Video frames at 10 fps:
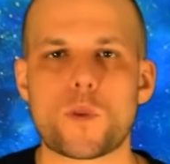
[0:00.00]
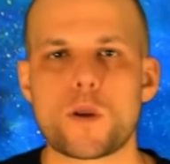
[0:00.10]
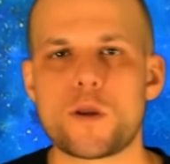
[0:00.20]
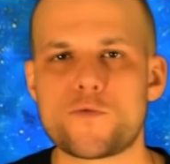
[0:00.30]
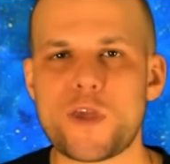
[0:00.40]

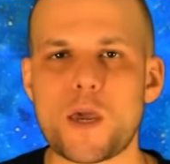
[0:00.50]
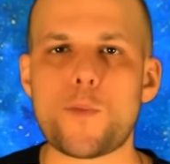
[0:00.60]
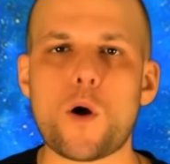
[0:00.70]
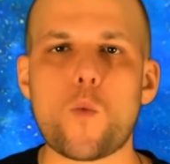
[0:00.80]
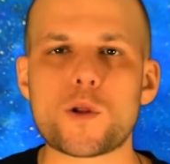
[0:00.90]
And think
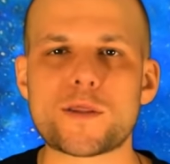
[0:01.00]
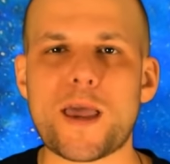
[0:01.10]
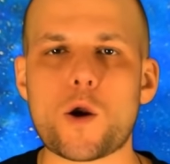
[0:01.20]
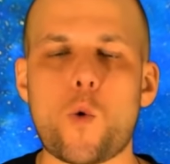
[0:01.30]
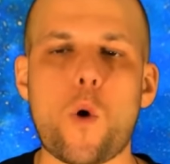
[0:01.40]
about what
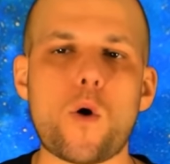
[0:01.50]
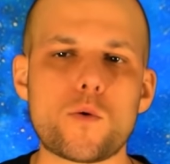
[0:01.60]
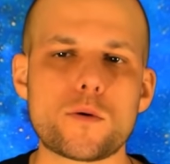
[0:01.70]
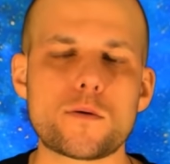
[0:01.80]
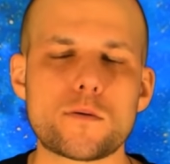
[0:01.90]
that quote
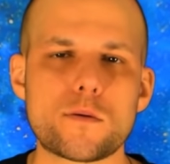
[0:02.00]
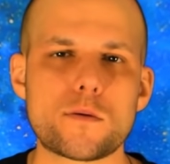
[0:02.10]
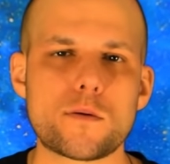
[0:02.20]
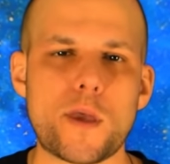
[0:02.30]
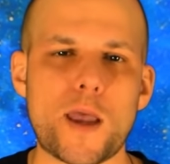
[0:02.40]

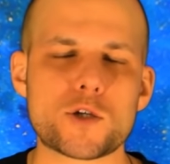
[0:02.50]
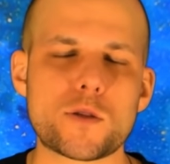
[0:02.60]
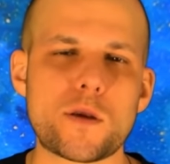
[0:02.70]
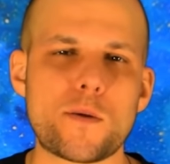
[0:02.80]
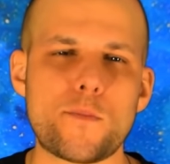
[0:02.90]

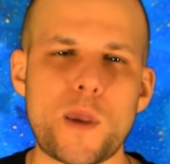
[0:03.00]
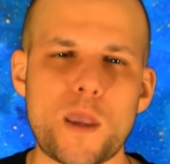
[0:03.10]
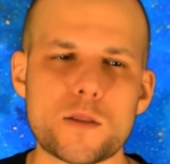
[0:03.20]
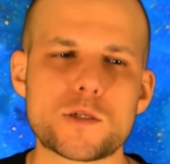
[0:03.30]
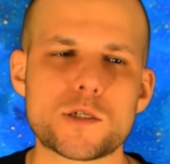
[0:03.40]
actually
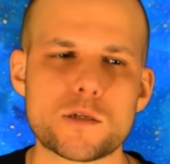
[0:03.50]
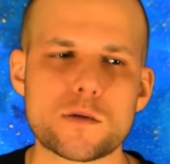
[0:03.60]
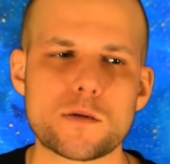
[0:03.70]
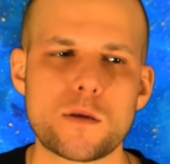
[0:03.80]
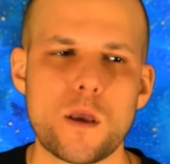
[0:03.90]
means.
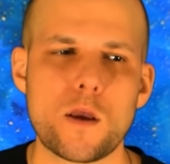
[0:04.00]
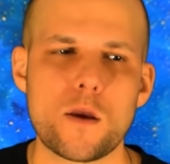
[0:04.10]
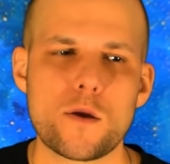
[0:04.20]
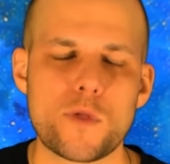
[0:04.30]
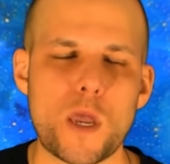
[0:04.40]

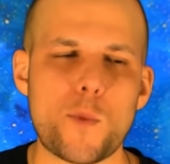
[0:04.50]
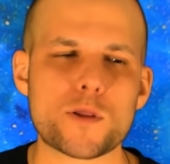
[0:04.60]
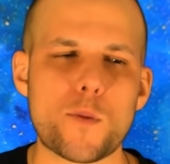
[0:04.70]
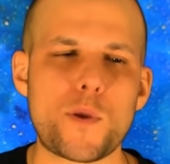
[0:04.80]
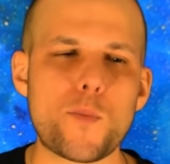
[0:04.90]
Think about
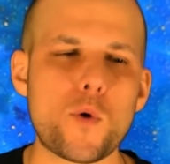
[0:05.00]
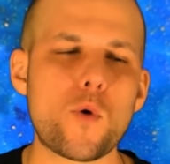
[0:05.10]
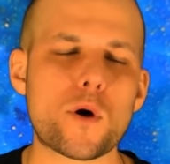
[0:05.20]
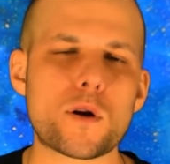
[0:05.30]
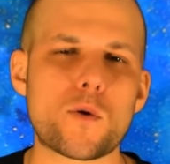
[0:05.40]
the people who
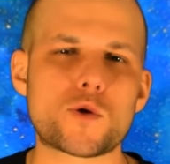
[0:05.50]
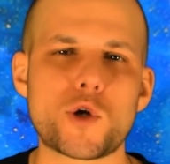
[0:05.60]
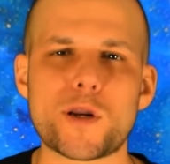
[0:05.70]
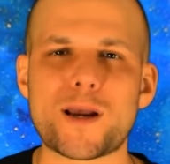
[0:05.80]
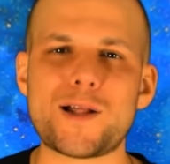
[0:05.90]
are going to
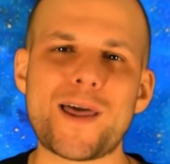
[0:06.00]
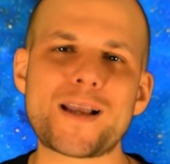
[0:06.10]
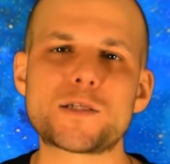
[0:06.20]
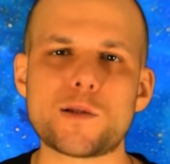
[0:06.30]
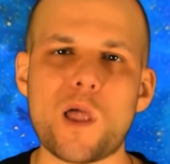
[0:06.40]
try to cling
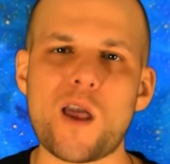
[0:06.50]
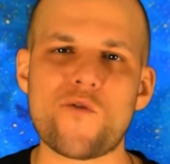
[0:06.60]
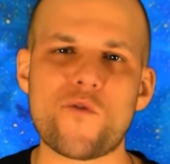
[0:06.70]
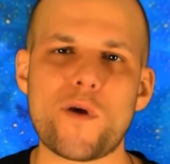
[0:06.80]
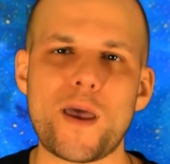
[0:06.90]
to life
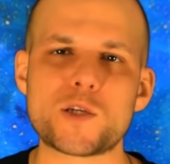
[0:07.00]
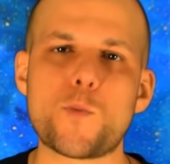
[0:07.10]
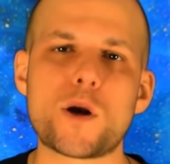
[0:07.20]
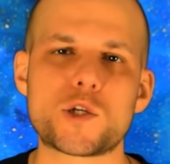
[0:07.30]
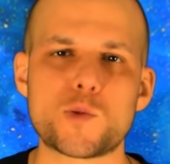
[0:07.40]
as
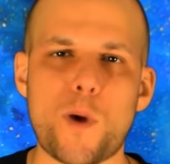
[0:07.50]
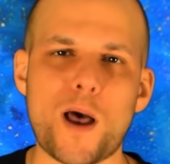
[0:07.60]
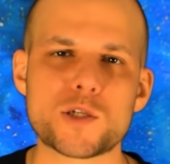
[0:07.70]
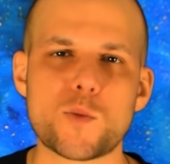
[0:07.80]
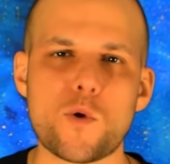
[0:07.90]
much as
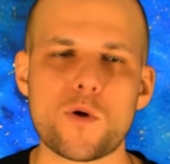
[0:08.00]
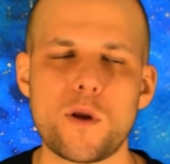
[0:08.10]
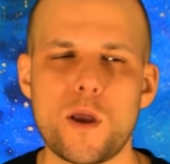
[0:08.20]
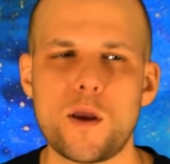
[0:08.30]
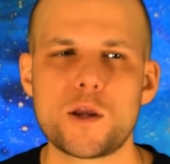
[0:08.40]
possible.
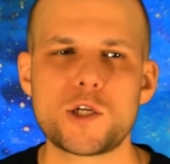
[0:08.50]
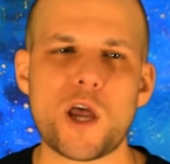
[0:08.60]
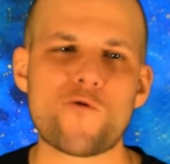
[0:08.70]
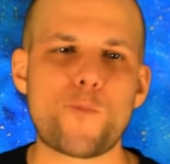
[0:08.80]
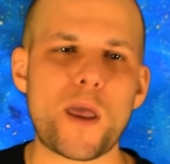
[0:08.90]

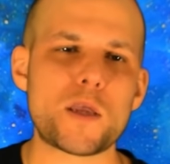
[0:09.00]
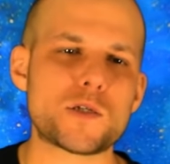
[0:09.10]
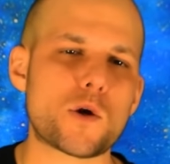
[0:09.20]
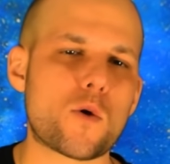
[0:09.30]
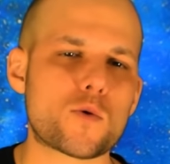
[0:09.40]
Jeff
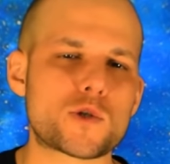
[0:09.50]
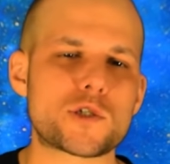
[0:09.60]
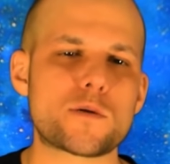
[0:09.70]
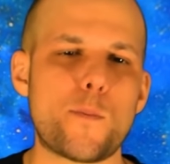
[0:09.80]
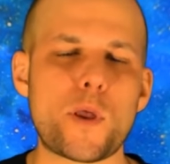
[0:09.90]

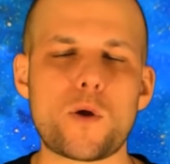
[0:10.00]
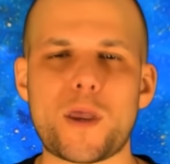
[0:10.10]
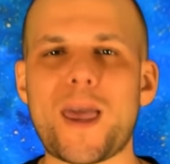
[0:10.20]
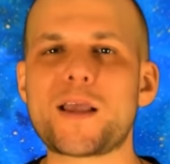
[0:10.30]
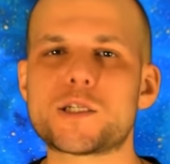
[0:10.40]
Bezos, Bill
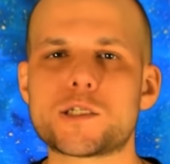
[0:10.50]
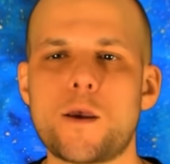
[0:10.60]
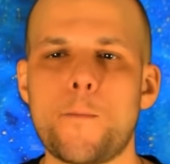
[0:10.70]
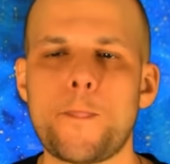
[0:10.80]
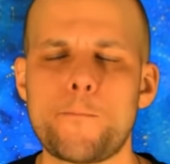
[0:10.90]
Gates,
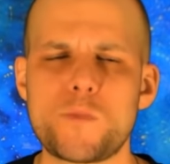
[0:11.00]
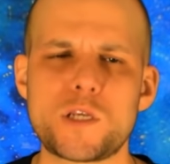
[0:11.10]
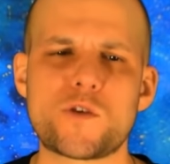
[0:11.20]
these